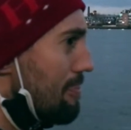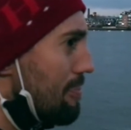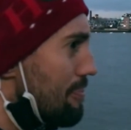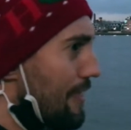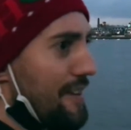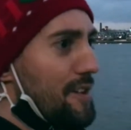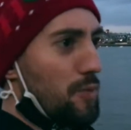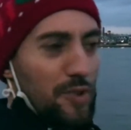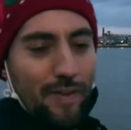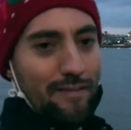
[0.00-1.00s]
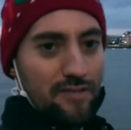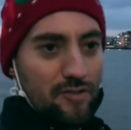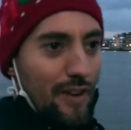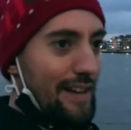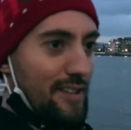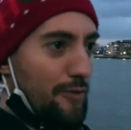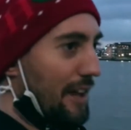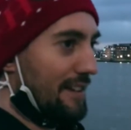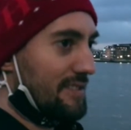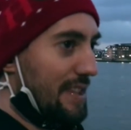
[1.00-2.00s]
then I just walked around Greenwich for
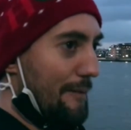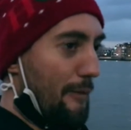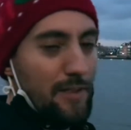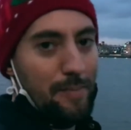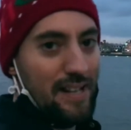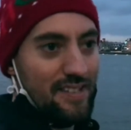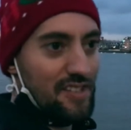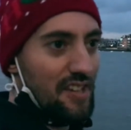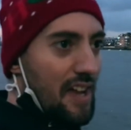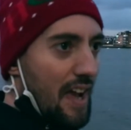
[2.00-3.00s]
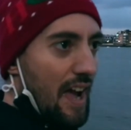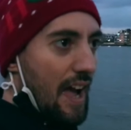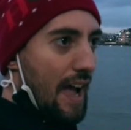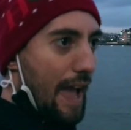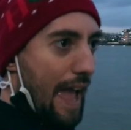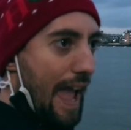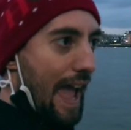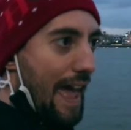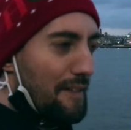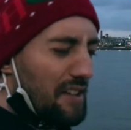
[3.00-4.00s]
like 10-15 minutes,
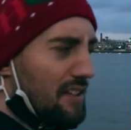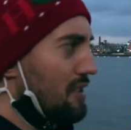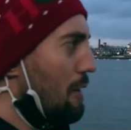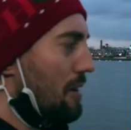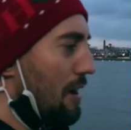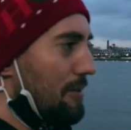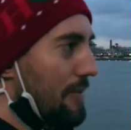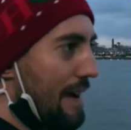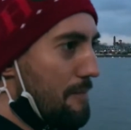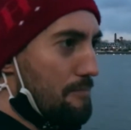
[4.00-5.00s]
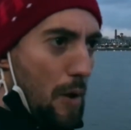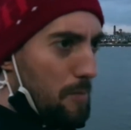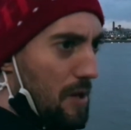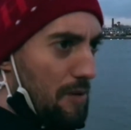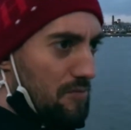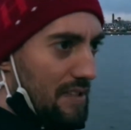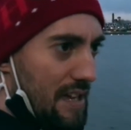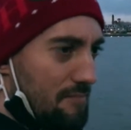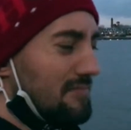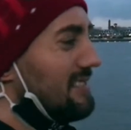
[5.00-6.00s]
and I was like, no, can't do that, no, can't do
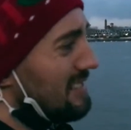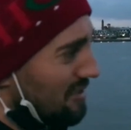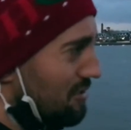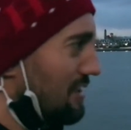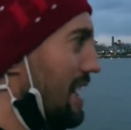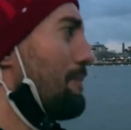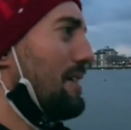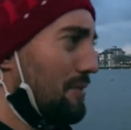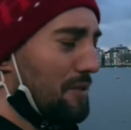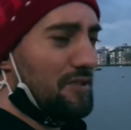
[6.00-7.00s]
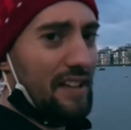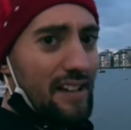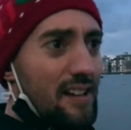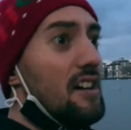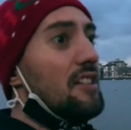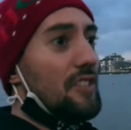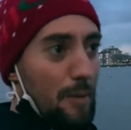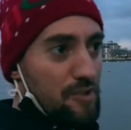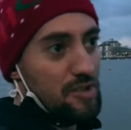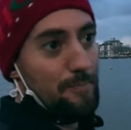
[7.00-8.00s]
that, I could do that, but I don't want to do that, no,
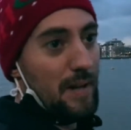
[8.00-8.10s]
I shouldn't buy